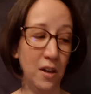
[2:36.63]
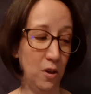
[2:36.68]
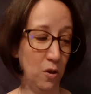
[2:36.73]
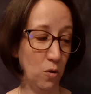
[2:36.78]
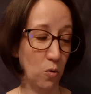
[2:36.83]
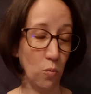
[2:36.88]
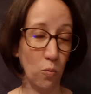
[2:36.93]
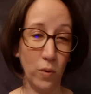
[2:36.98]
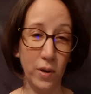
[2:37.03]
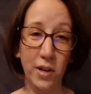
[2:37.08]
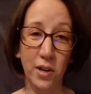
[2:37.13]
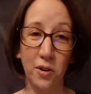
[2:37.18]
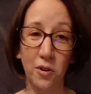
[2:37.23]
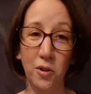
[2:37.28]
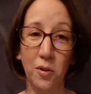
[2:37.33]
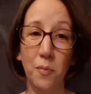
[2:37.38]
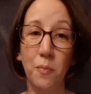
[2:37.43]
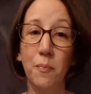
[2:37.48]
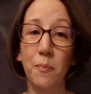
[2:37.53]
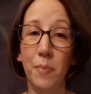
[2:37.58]

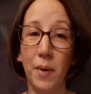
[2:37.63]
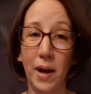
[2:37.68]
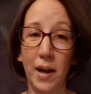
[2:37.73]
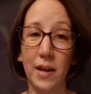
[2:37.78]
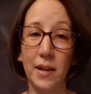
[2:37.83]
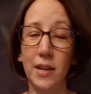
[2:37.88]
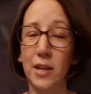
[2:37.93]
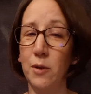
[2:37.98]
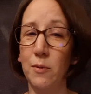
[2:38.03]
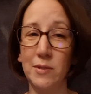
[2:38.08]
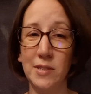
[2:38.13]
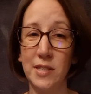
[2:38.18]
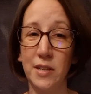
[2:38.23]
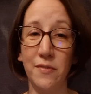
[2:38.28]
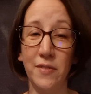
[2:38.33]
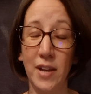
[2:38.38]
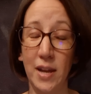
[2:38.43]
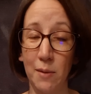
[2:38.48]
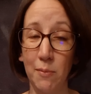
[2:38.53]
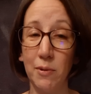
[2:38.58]
real, but he wasn't
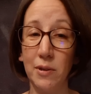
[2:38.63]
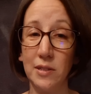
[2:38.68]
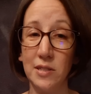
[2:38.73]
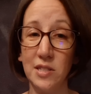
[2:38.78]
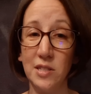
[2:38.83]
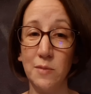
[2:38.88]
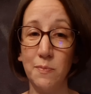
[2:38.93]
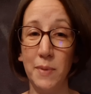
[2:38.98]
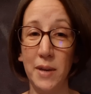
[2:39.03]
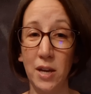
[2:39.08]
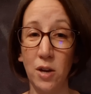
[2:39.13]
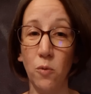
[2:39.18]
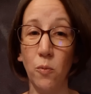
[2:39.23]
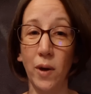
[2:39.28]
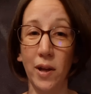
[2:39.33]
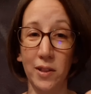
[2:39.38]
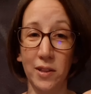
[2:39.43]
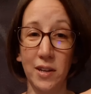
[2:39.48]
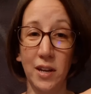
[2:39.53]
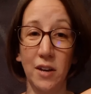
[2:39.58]
even able to speak
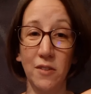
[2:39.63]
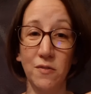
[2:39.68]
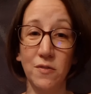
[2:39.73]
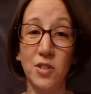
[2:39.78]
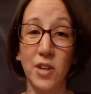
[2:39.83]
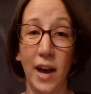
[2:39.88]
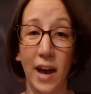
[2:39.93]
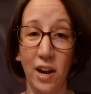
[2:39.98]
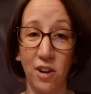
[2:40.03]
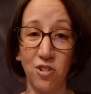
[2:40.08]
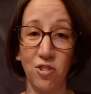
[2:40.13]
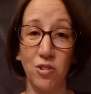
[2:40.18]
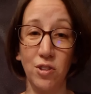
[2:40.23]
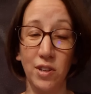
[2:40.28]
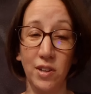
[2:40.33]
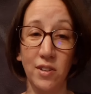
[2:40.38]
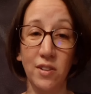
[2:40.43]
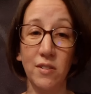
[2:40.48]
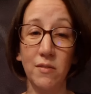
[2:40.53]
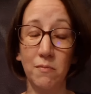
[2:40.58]
well enough to
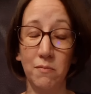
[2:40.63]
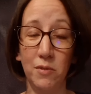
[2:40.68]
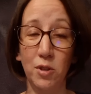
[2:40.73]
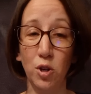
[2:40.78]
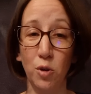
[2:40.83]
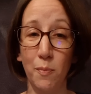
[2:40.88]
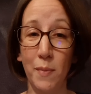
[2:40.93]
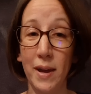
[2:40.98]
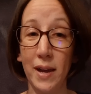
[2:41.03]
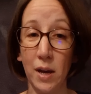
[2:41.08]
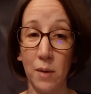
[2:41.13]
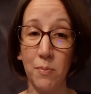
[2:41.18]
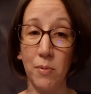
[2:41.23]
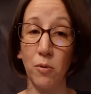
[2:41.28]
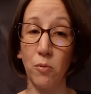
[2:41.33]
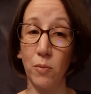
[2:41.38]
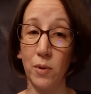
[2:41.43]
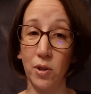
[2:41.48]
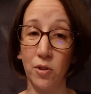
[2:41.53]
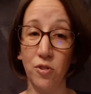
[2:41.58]
actually, make up
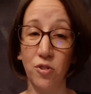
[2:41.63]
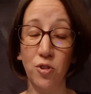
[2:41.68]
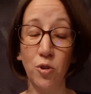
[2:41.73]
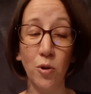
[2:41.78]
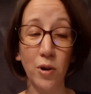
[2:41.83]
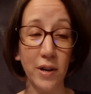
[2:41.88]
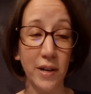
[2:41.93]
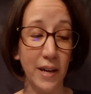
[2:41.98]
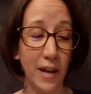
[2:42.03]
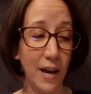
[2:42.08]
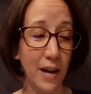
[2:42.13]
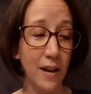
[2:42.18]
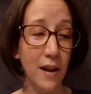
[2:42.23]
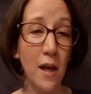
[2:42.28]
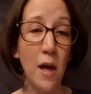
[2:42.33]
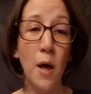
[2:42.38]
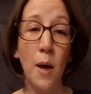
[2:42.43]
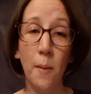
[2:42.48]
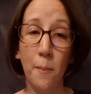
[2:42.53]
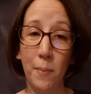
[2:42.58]
a real story yet.
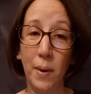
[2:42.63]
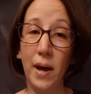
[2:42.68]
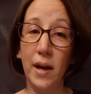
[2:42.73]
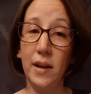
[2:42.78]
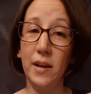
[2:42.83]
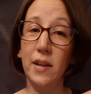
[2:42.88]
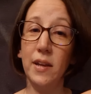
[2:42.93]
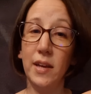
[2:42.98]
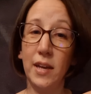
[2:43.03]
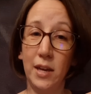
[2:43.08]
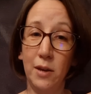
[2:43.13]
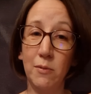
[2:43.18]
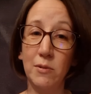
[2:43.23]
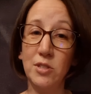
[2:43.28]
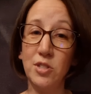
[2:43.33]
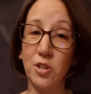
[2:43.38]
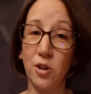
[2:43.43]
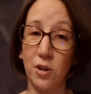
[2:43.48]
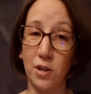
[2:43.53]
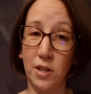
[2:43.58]
But he
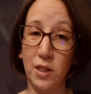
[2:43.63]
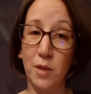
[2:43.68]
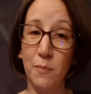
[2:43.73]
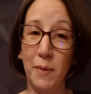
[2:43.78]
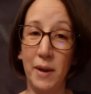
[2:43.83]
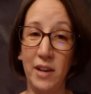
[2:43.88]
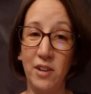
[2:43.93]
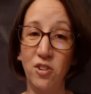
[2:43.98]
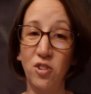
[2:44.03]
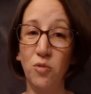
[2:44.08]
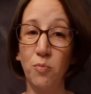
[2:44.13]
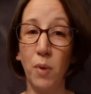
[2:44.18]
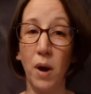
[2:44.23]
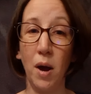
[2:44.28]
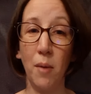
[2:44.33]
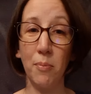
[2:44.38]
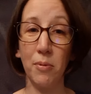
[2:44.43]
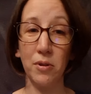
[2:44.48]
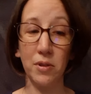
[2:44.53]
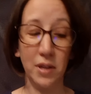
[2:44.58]
was turning the pages
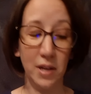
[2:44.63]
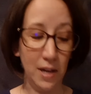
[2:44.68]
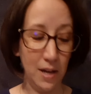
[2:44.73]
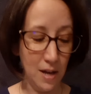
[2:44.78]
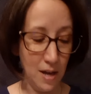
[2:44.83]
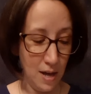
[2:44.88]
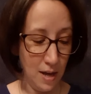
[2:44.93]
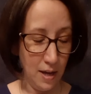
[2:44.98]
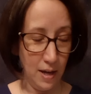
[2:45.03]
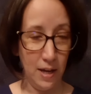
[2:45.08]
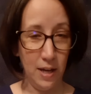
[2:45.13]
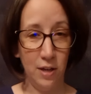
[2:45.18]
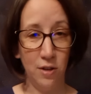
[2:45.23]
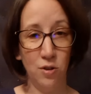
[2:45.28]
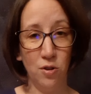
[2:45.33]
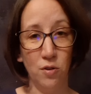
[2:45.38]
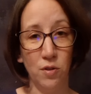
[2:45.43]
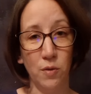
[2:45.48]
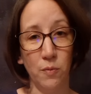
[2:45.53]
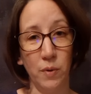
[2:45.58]
properly. He
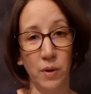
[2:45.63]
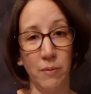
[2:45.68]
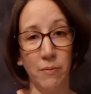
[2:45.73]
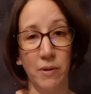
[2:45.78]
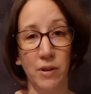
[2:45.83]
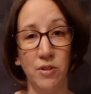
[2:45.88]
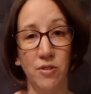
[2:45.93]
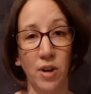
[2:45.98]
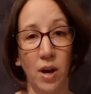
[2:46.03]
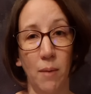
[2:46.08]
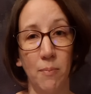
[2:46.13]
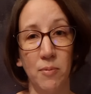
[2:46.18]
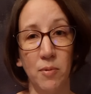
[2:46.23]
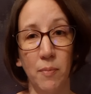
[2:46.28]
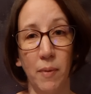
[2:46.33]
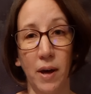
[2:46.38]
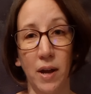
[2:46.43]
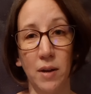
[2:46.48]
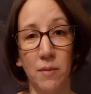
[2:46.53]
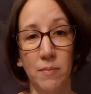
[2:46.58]
knew that we read top to
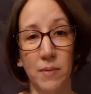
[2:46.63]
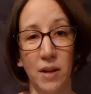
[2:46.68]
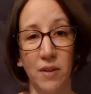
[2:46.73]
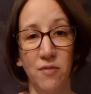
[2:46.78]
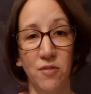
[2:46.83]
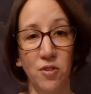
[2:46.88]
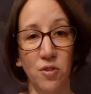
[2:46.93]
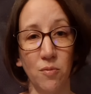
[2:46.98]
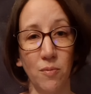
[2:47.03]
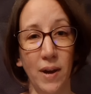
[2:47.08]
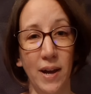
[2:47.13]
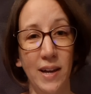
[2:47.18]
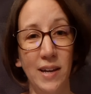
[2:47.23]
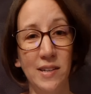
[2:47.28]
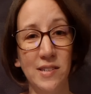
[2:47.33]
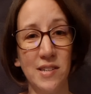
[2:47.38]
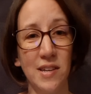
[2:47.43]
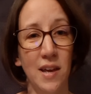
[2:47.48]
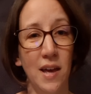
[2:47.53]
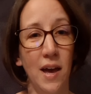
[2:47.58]
bottom, left to
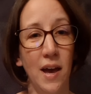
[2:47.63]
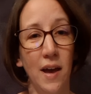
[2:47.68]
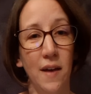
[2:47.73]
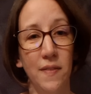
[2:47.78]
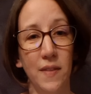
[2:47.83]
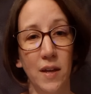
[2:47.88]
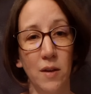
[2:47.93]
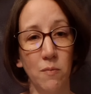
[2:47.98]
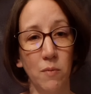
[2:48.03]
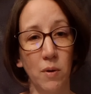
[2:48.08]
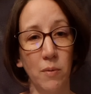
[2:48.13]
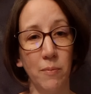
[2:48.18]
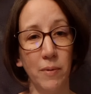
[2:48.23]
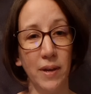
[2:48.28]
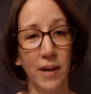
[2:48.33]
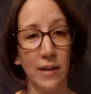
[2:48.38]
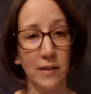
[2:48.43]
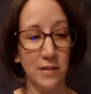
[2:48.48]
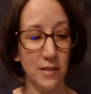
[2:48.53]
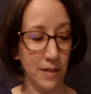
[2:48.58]
right, and then when we
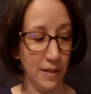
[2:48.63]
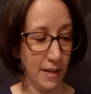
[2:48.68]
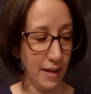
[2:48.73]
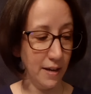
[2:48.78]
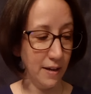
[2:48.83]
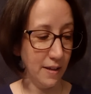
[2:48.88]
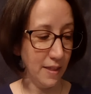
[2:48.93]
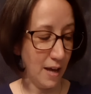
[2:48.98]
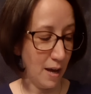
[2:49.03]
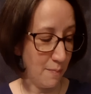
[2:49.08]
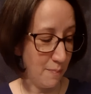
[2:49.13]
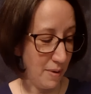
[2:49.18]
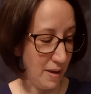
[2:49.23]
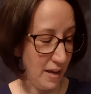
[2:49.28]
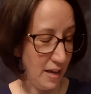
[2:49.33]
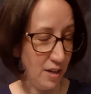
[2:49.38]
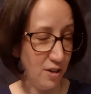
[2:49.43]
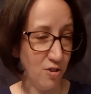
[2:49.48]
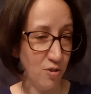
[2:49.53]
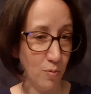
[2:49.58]
get to the end of that
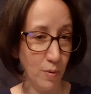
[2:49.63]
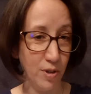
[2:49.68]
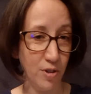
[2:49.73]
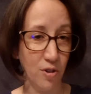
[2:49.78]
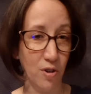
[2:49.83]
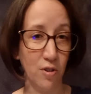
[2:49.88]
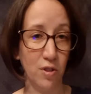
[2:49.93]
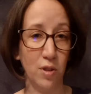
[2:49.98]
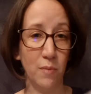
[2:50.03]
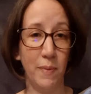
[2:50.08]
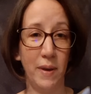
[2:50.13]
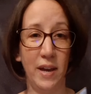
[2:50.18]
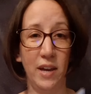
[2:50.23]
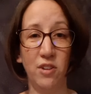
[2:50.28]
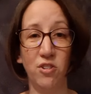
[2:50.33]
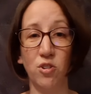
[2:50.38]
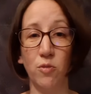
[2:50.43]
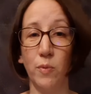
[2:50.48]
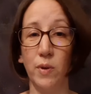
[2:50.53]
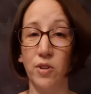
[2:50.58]
page, we turn the
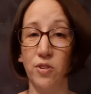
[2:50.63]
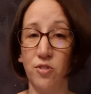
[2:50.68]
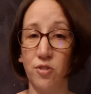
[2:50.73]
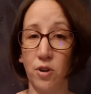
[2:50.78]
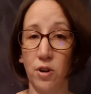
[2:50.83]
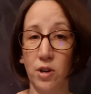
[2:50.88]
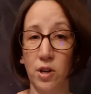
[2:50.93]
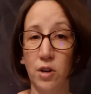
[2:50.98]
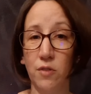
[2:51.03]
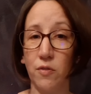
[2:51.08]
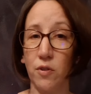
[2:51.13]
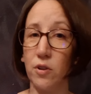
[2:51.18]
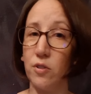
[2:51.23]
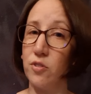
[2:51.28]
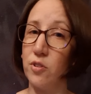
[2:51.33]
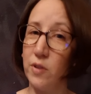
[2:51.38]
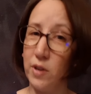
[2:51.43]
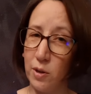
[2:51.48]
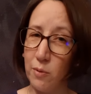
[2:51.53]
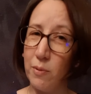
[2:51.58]
page and we start over.
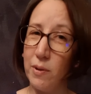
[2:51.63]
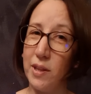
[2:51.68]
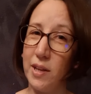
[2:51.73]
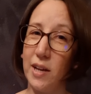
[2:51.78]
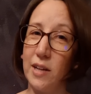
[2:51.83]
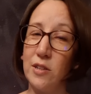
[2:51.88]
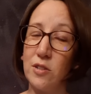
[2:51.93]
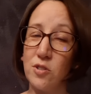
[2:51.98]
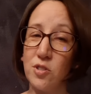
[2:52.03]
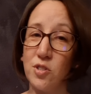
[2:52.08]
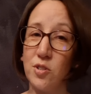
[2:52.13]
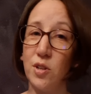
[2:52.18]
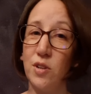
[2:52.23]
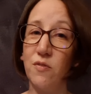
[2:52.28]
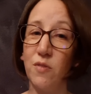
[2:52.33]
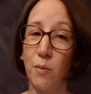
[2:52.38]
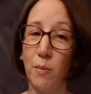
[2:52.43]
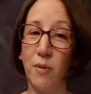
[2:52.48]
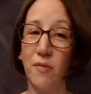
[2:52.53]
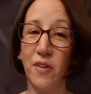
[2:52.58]
So he really understood
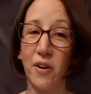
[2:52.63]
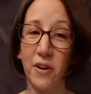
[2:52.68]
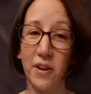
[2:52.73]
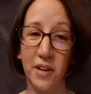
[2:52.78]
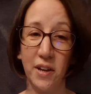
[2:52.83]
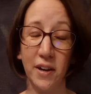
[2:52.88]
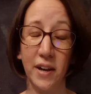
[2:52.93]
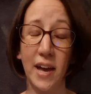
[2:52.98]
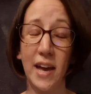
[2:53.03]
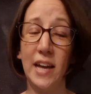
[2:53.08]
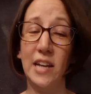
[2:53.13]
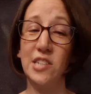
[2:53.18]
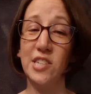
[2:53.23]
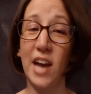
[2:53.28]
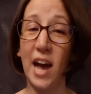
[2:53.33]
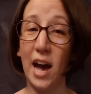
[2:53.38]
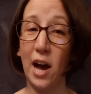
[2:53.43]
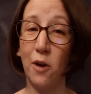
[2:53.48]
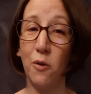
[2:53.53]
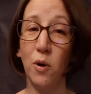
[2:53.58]
from a very young age
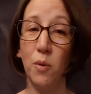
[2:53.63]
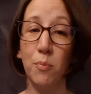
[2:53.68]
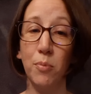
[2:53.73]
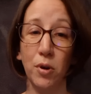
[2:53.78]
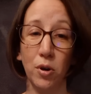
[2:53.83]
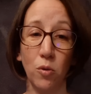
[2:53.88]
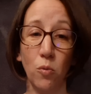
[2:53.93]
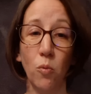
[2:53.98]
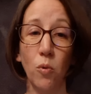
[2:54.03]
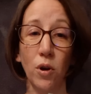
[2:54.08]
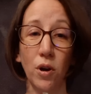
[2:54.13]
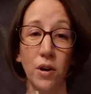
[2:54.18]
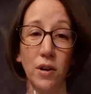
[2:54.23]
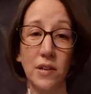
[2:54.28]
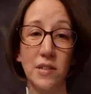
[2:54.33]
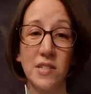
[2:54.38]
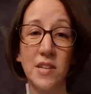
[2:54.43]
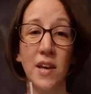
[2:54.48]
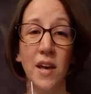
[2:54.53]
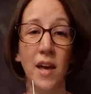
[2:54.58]
how a book
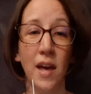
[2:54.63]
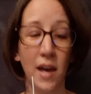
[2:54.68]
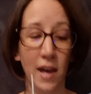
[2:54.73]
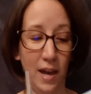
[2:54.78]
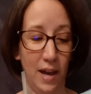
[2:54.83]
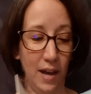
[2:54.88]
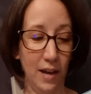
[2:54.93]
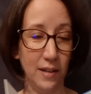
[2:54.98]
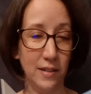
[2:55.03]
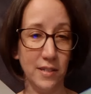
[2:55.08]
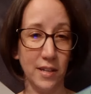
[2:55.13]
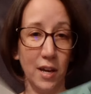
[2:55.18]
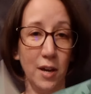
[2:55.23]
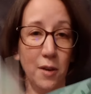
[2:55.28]
worked, and